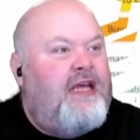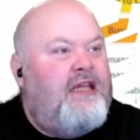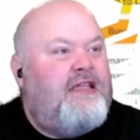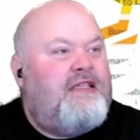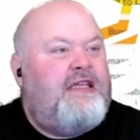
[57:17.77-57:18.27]

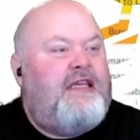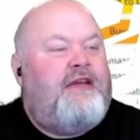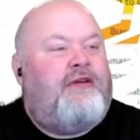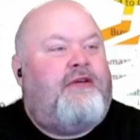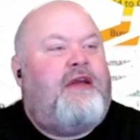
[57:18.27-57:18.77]
let's see
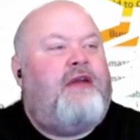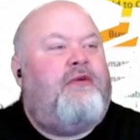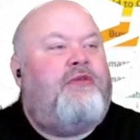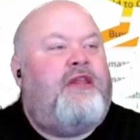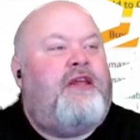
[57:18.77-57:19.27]
here i
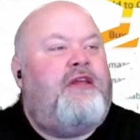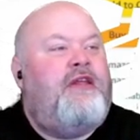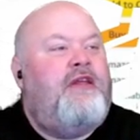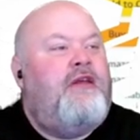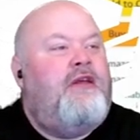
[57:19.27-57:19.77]
don't think
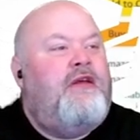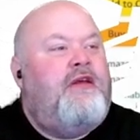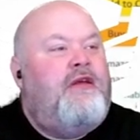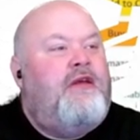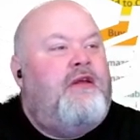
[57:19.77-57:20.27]

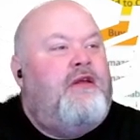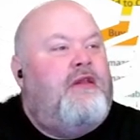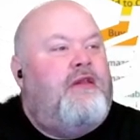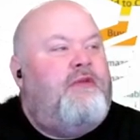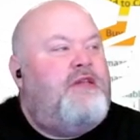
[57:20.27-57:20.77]

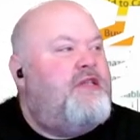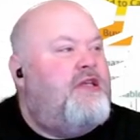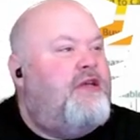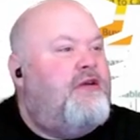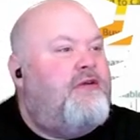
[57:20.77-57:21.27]
let me see
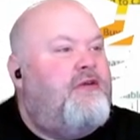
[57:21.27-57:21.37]
here